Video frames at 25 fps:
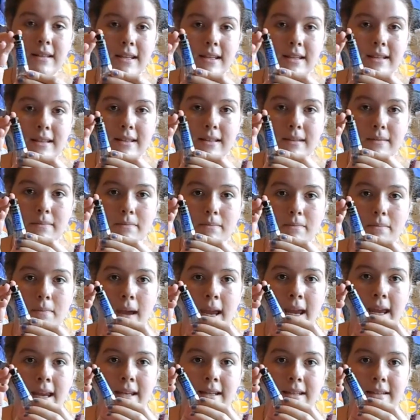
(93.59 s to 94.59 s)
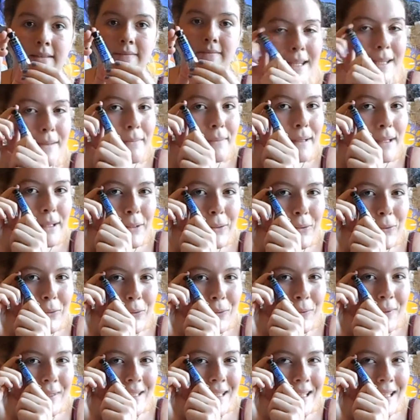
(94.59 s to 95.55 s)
It's paint. It's blue.